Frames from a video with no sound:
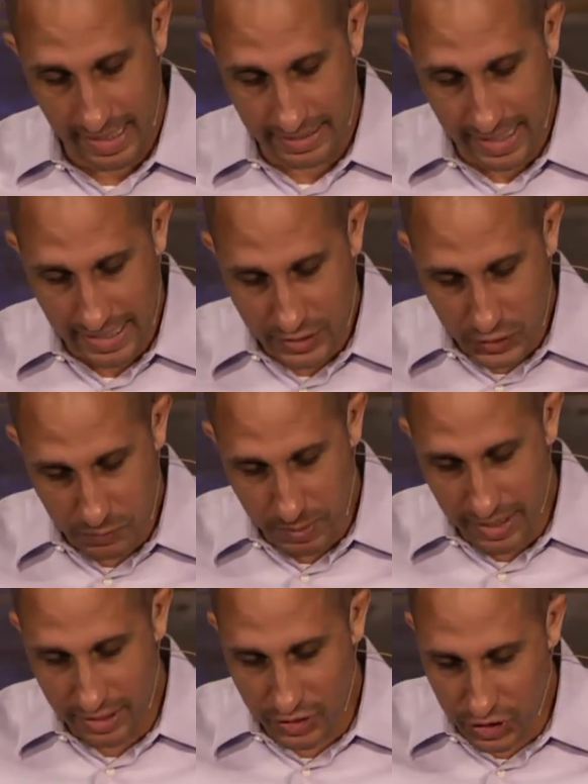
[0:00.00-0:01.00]
And they
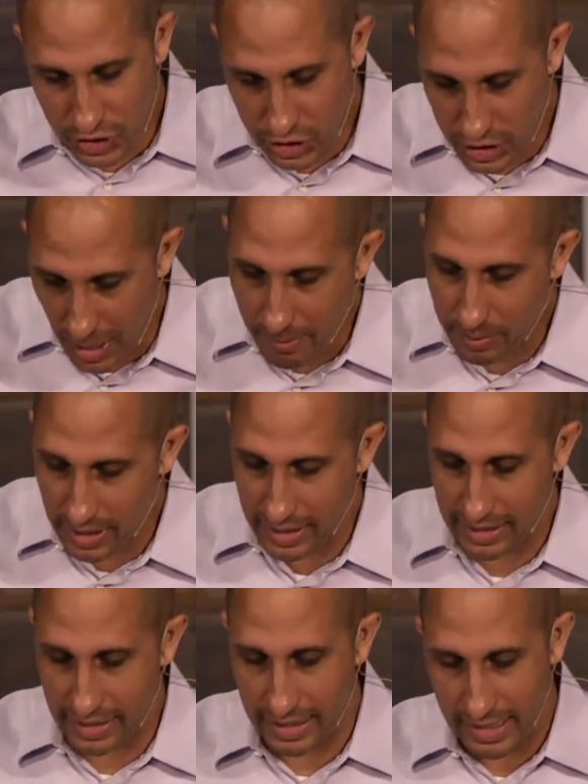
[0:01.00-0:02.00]
speak
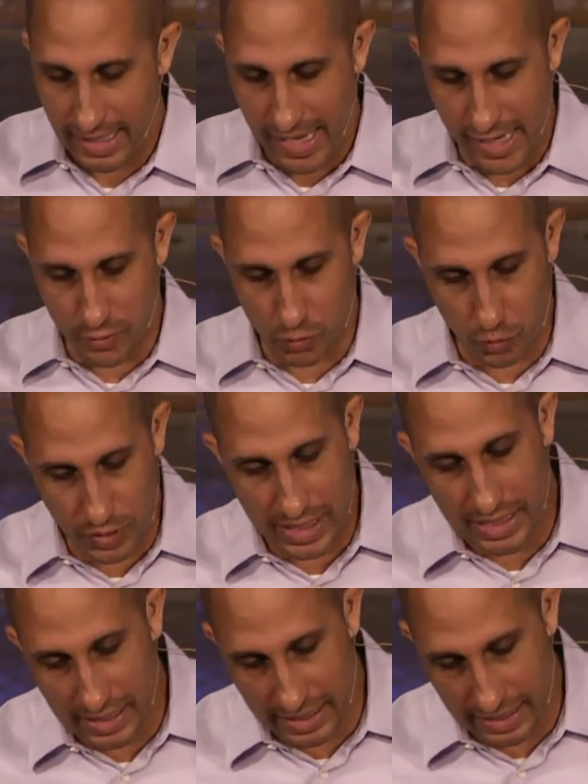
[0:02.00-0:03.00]
stumbling and
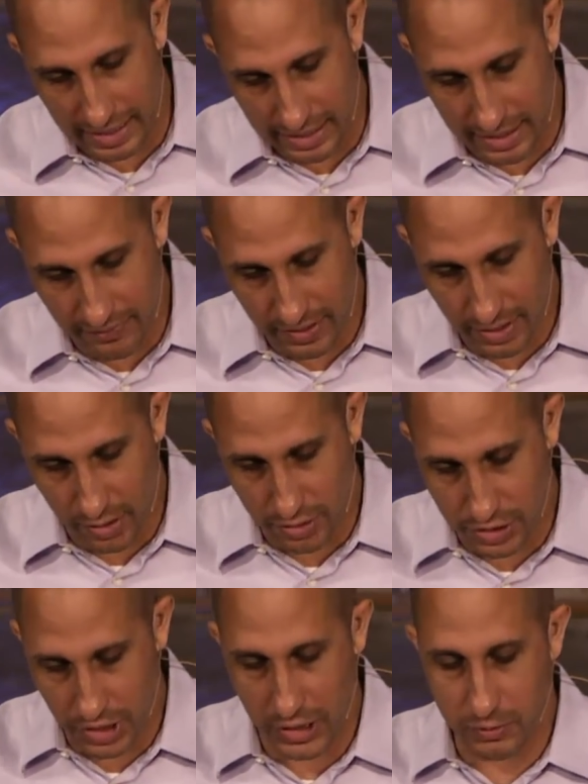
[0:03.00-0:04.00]
reeling in giving their
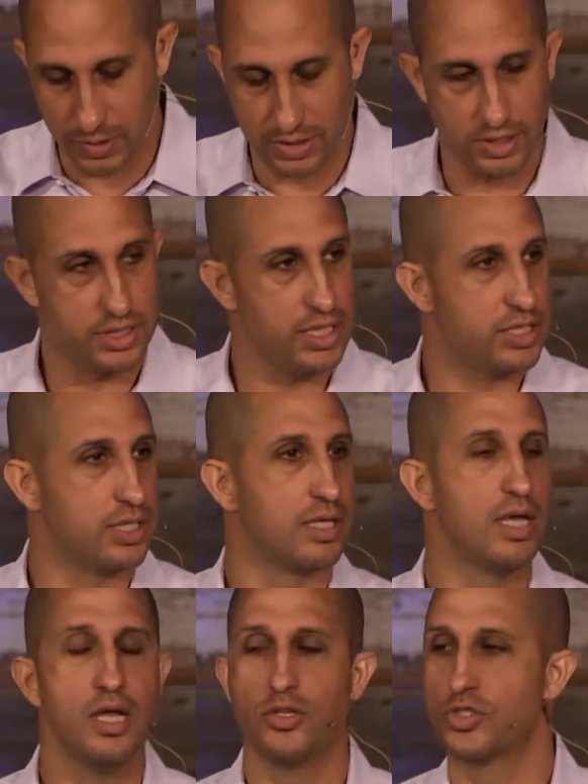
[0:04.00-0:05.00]
judgments and teaching.
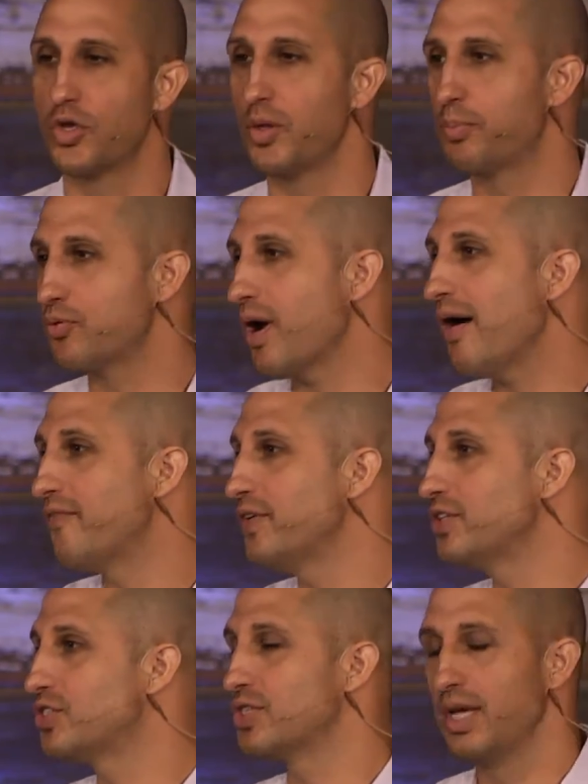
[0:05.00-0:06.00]
So the
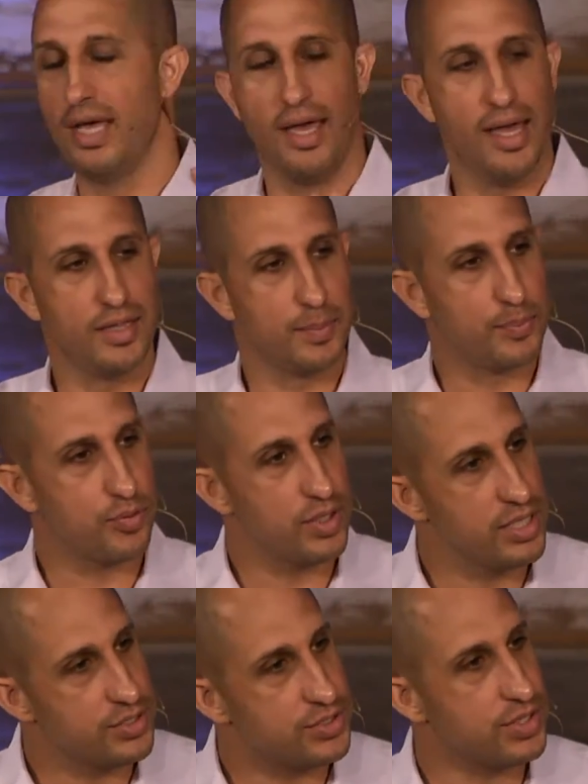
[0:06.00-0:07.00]
prophets and the
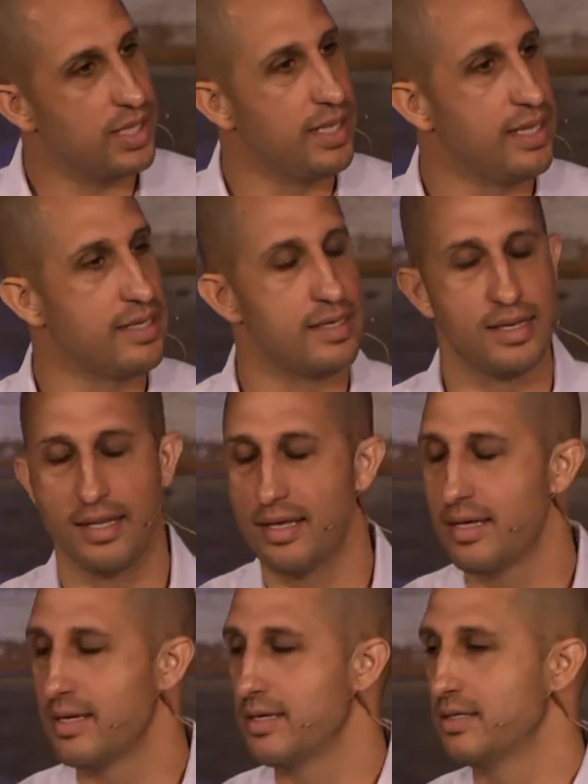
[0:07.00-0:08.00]
priests in
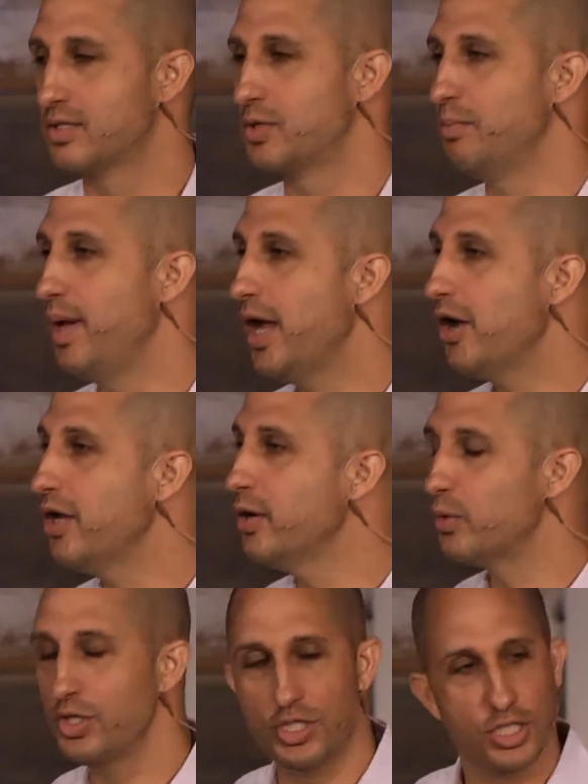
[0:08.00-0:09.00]
Samaria
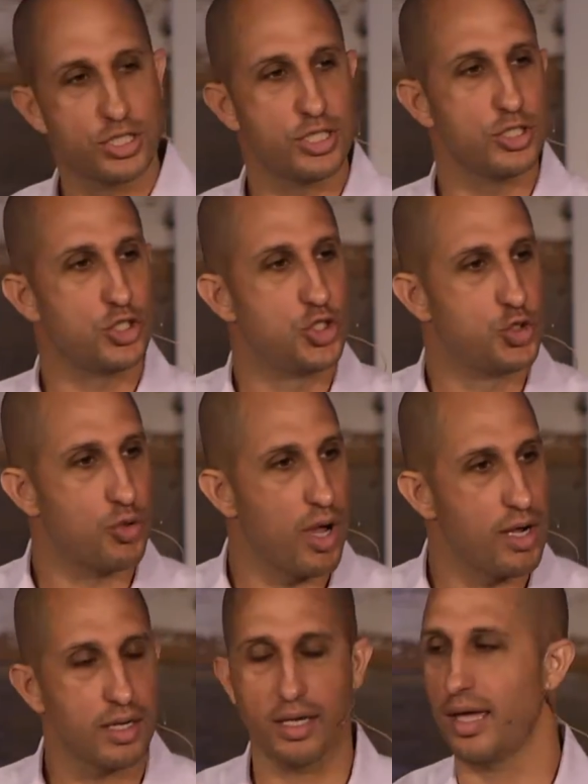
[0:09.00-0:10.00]
were just as
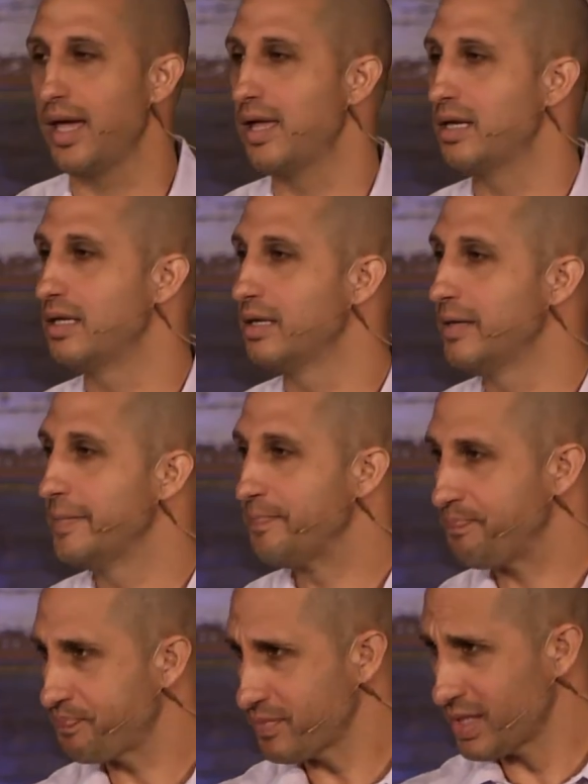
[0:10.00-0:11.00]
drunk and
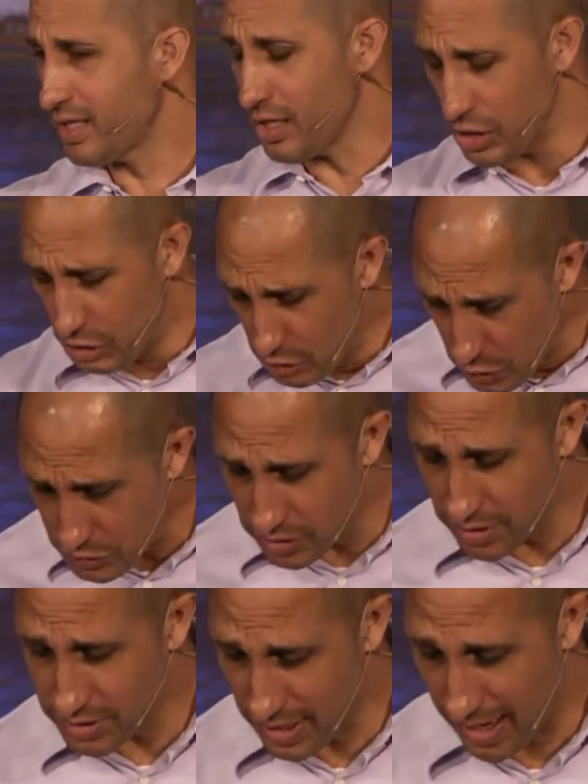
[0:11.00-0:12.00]

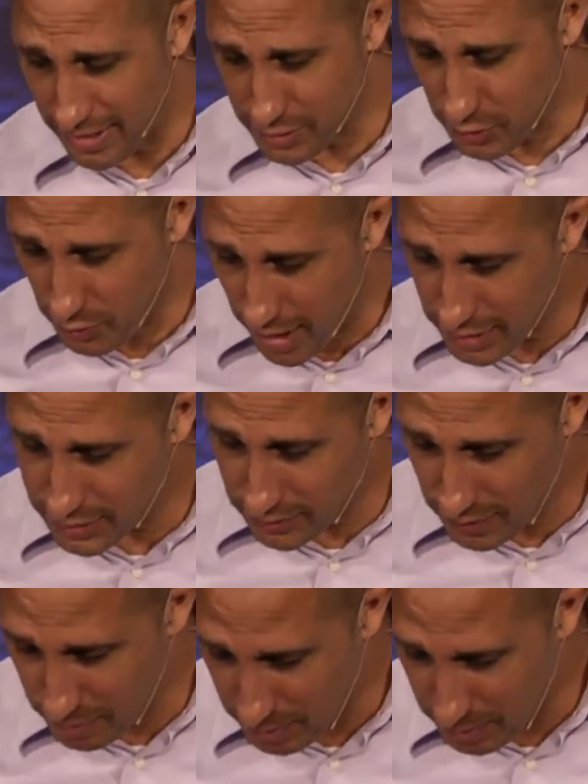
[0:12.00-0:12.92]
useless as the rest of